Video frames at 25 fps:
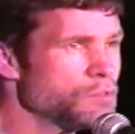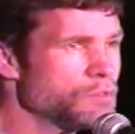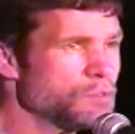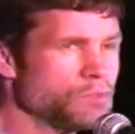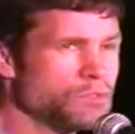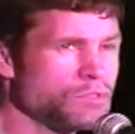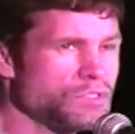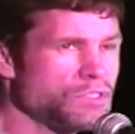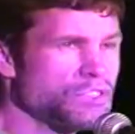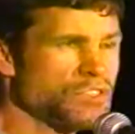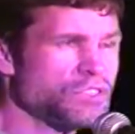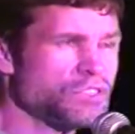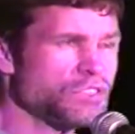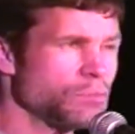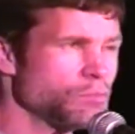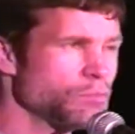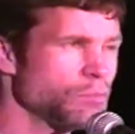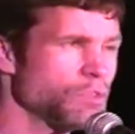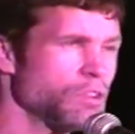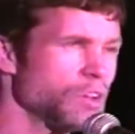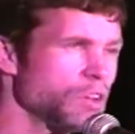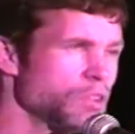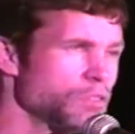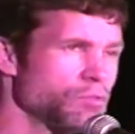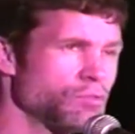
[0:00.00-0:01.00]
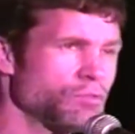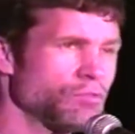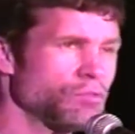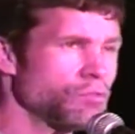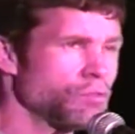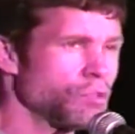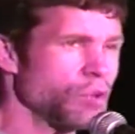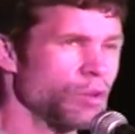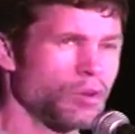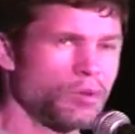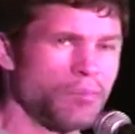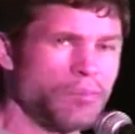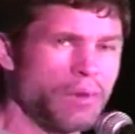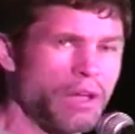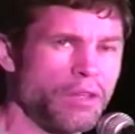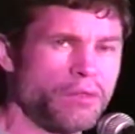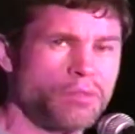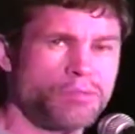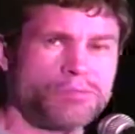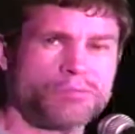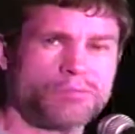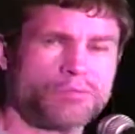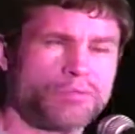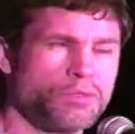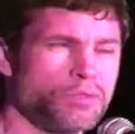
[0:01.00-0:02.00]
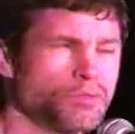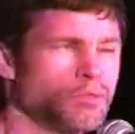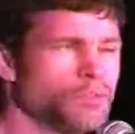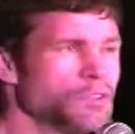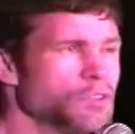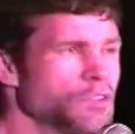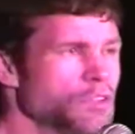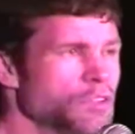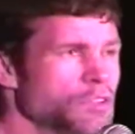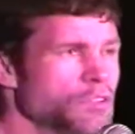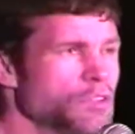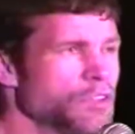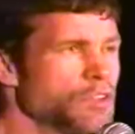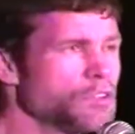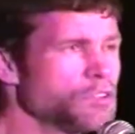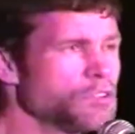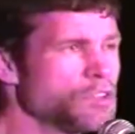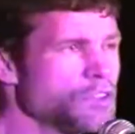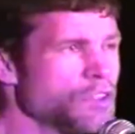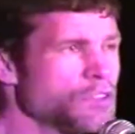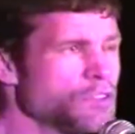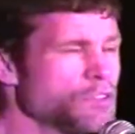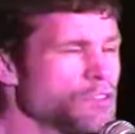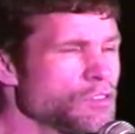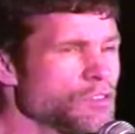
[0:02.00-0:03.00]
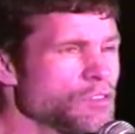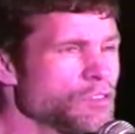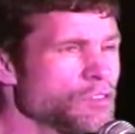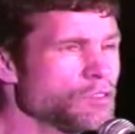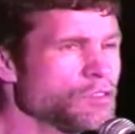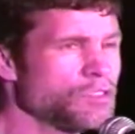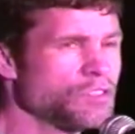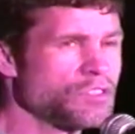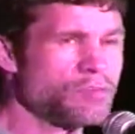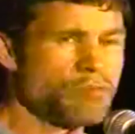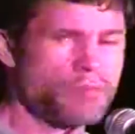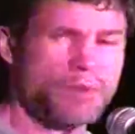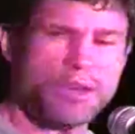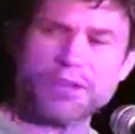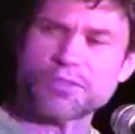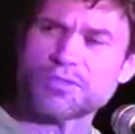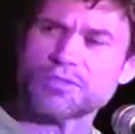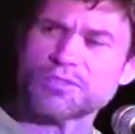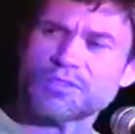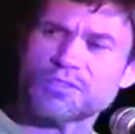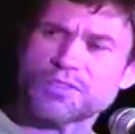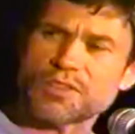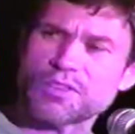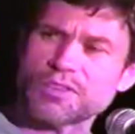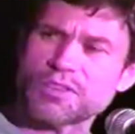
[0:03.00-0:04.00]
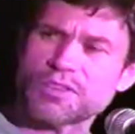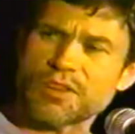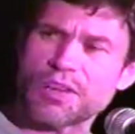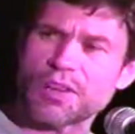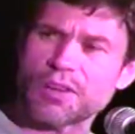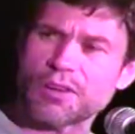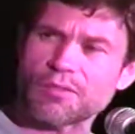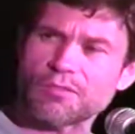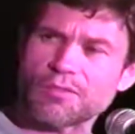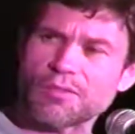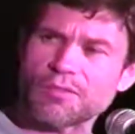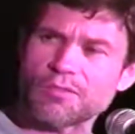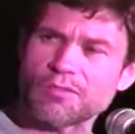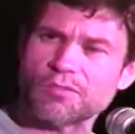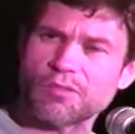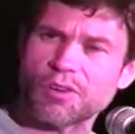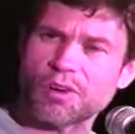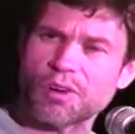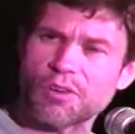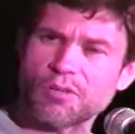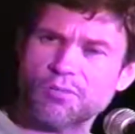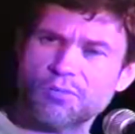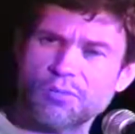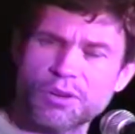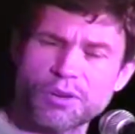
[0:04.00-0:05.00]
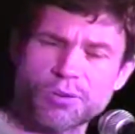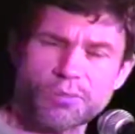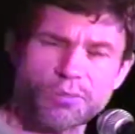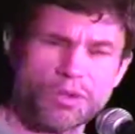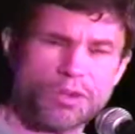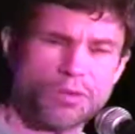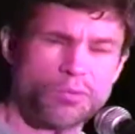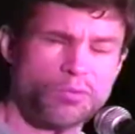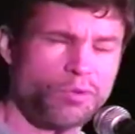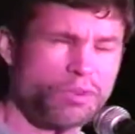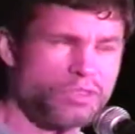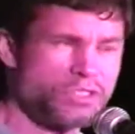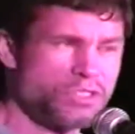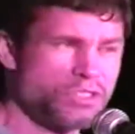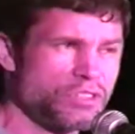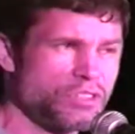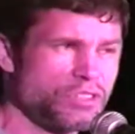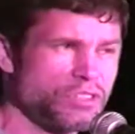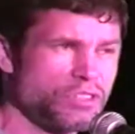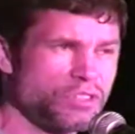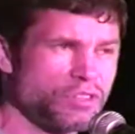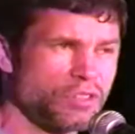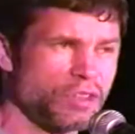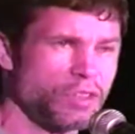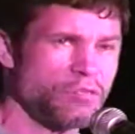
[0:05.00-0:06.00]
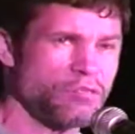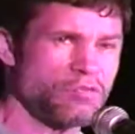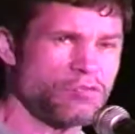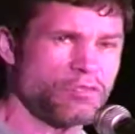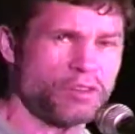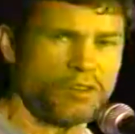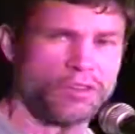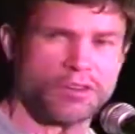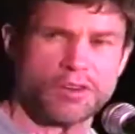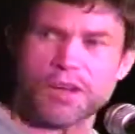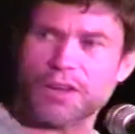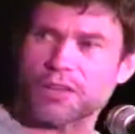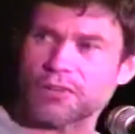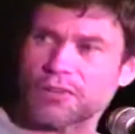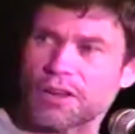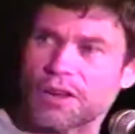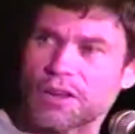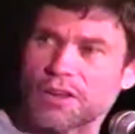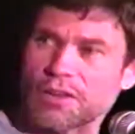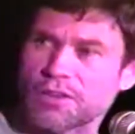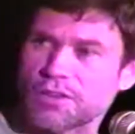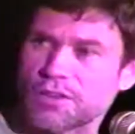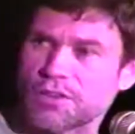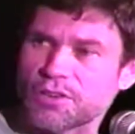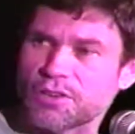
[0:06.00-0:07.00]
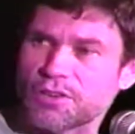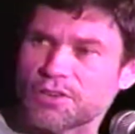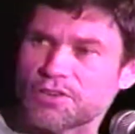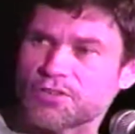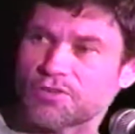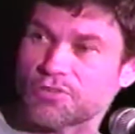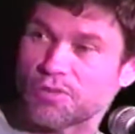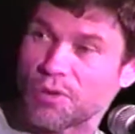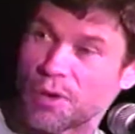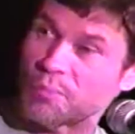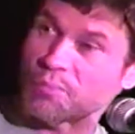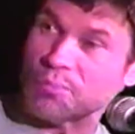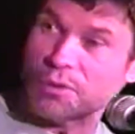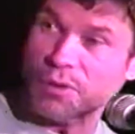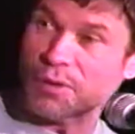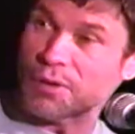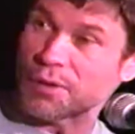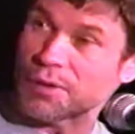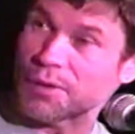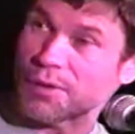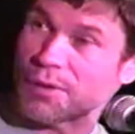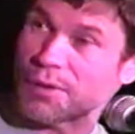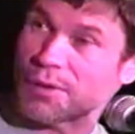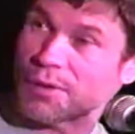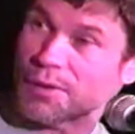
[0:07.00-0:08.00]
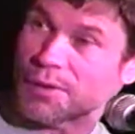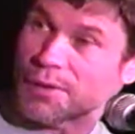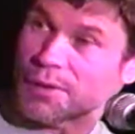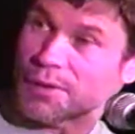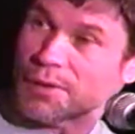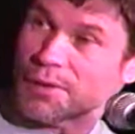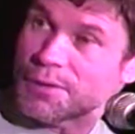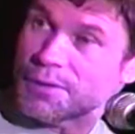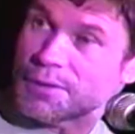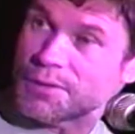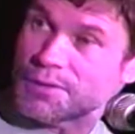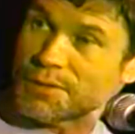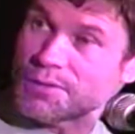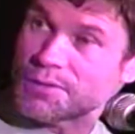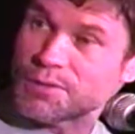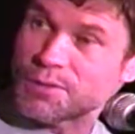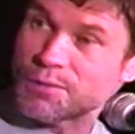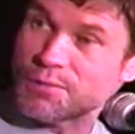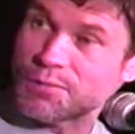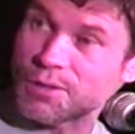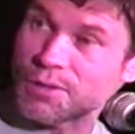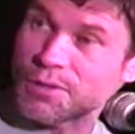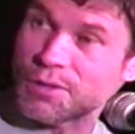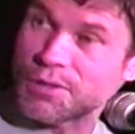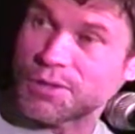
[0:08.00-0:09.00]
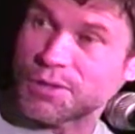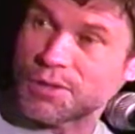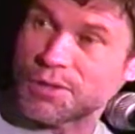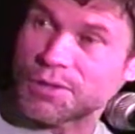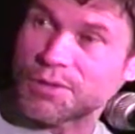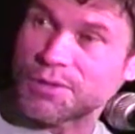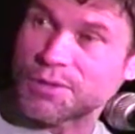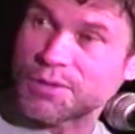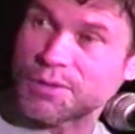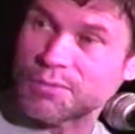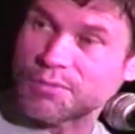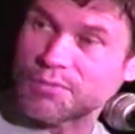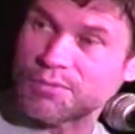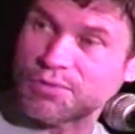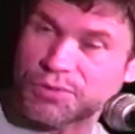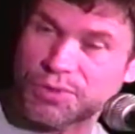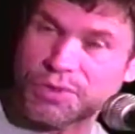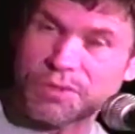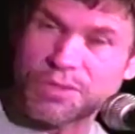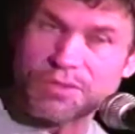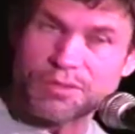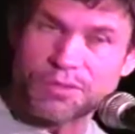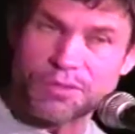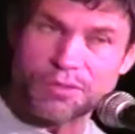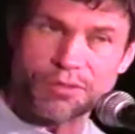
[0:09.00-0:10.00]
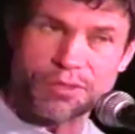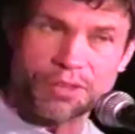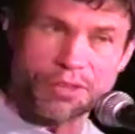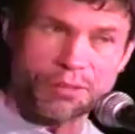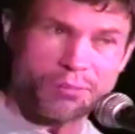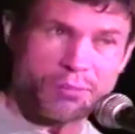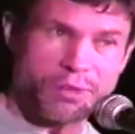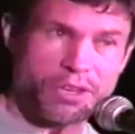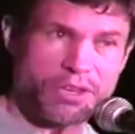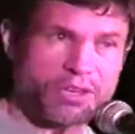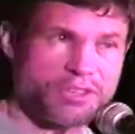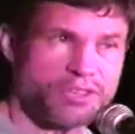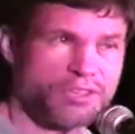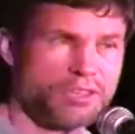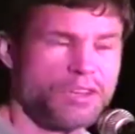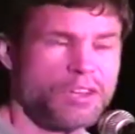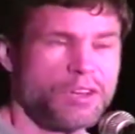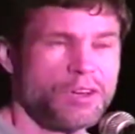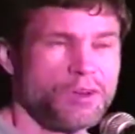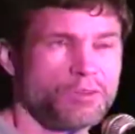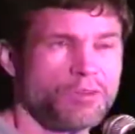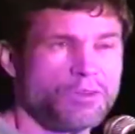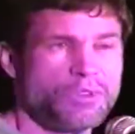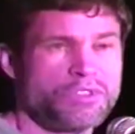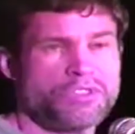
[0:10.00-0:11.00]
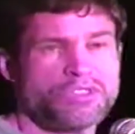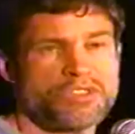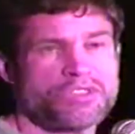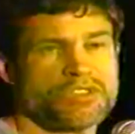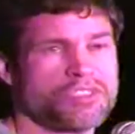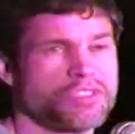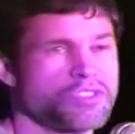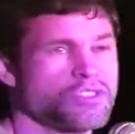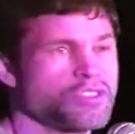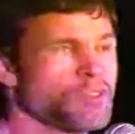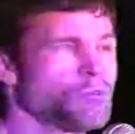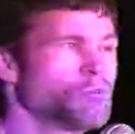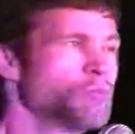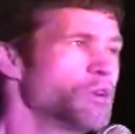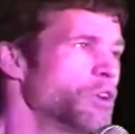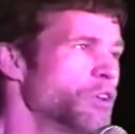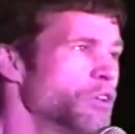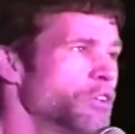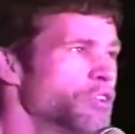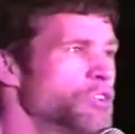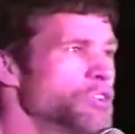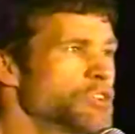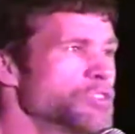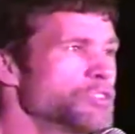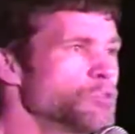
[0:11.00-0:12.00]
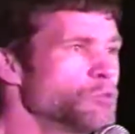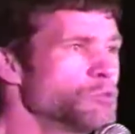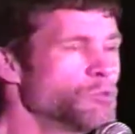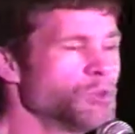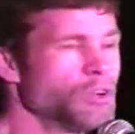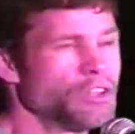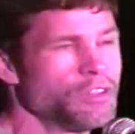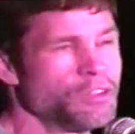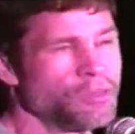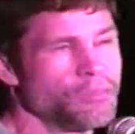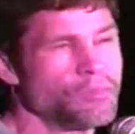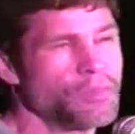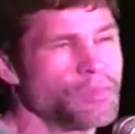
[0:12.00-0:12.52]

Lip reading: was something I thought about doing, and then, somehow this thing kind of evolved. But it wasn't until I figured out that I needed a trumpet to really complete the thing. Because with just the trombone and the tuba